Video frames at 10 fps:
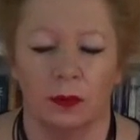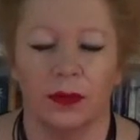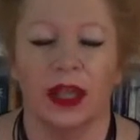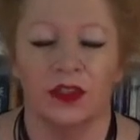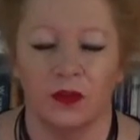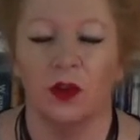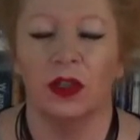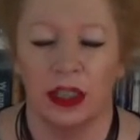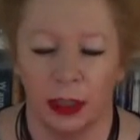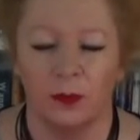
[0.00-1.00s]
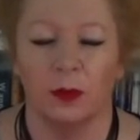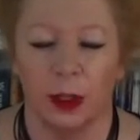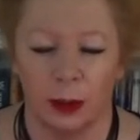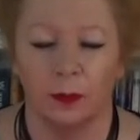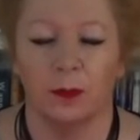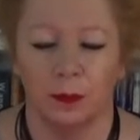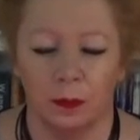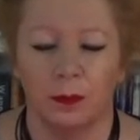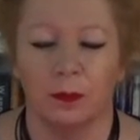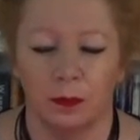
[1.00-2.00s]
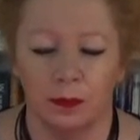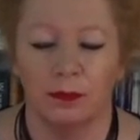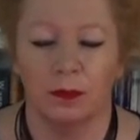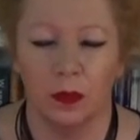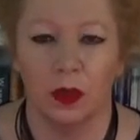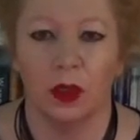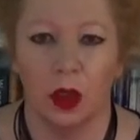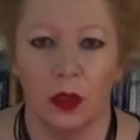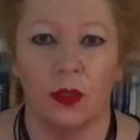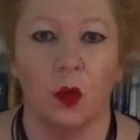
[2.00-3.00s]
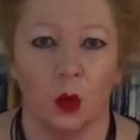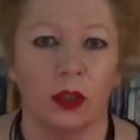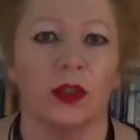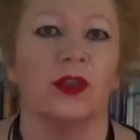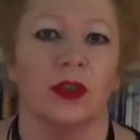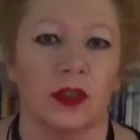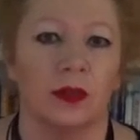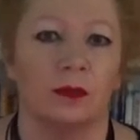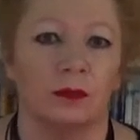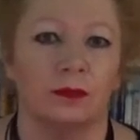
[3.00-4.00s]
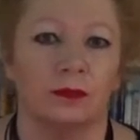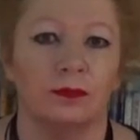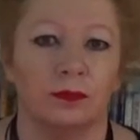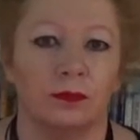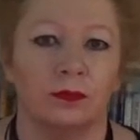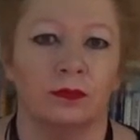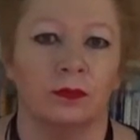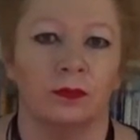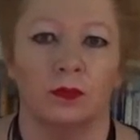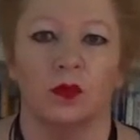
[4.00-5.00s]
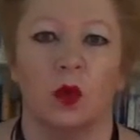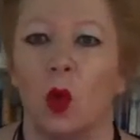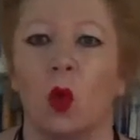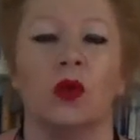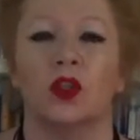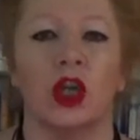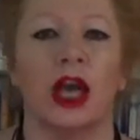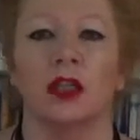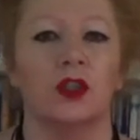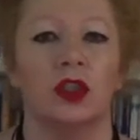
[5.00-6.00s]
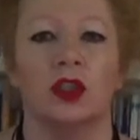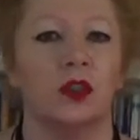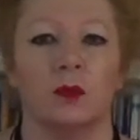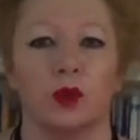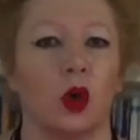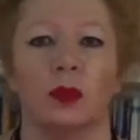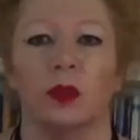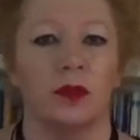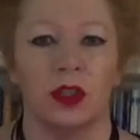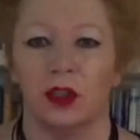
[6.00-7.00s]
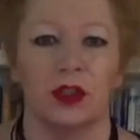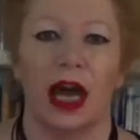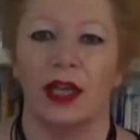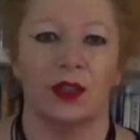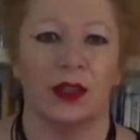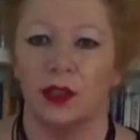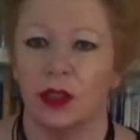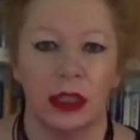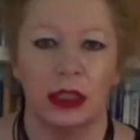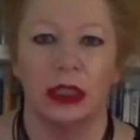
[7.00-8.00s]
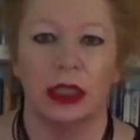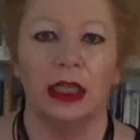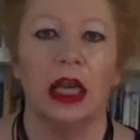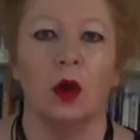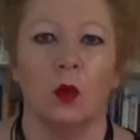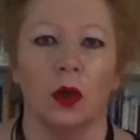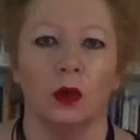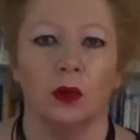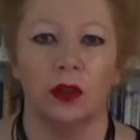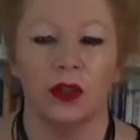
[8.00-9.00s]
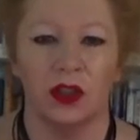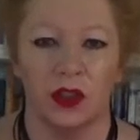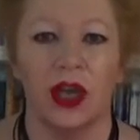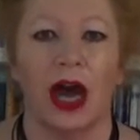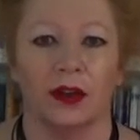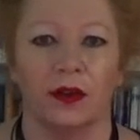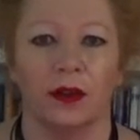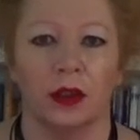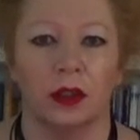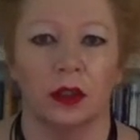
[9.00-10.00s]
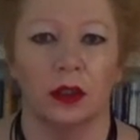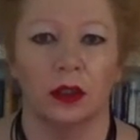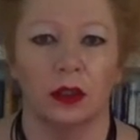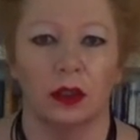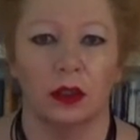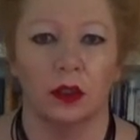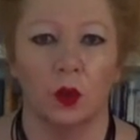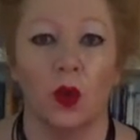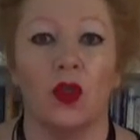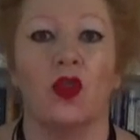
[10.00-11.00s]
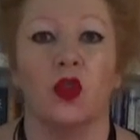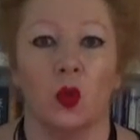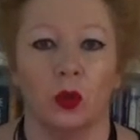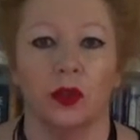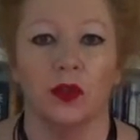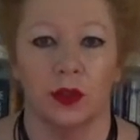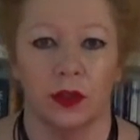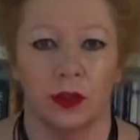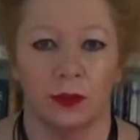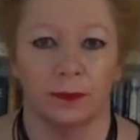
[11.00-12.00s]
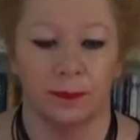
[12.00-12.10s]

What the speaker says: That's very deep for me. Thoughtlessness. All the challenges and problems and disasters in our world start with thoughtlessness.